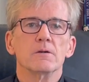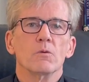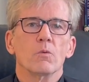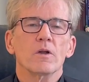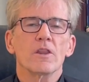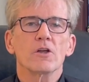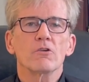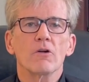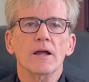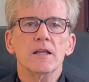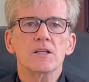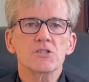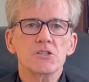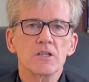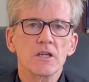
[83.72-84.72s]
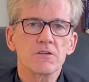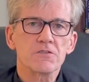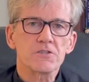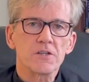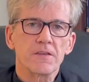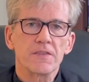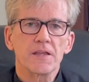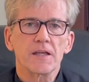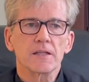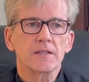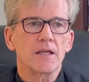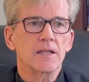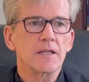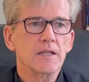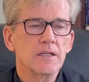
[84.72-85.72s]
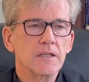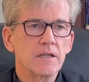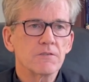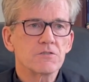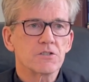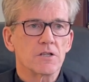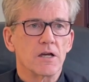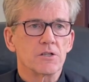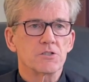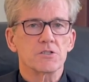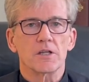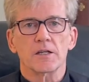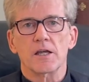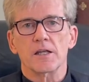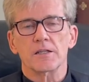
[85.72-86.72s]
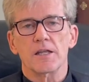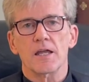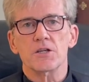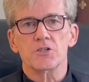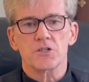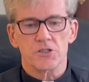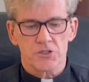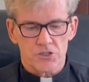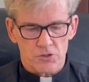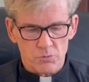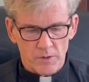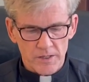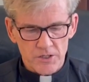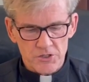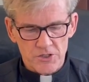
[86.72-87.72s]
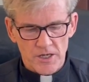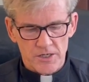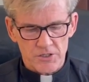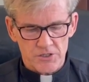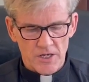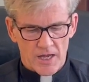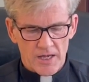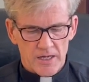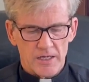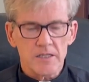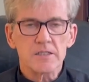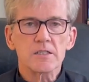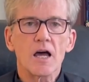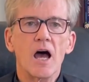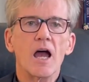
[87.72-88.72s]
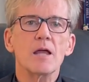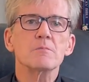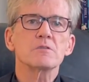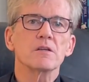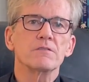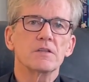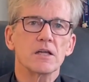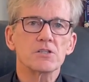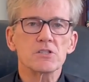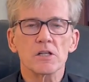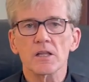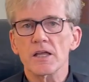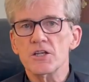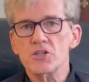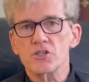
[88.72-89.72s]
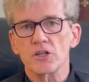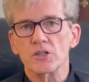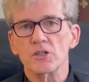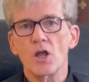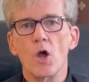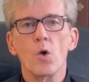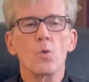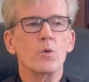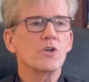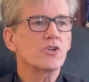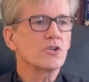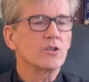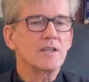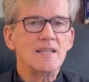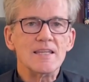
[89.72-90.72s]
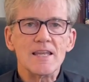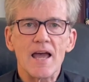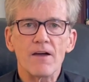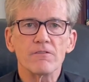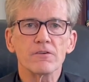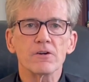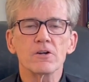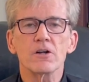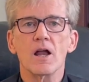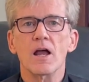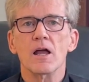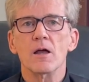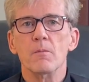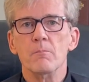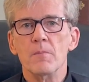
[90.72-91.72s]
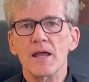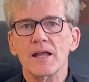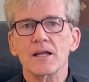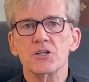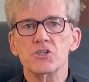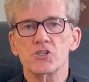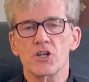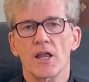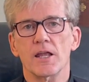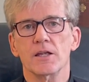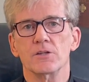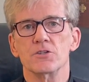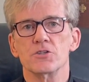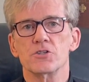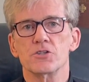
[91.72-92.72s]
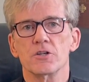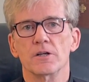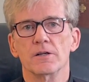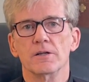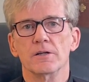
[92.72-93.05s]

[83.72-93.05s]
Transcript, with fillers: One of the greatest gifts I think that he gives us, Ignatius, is when he says, in times of desolation, we should never make a change.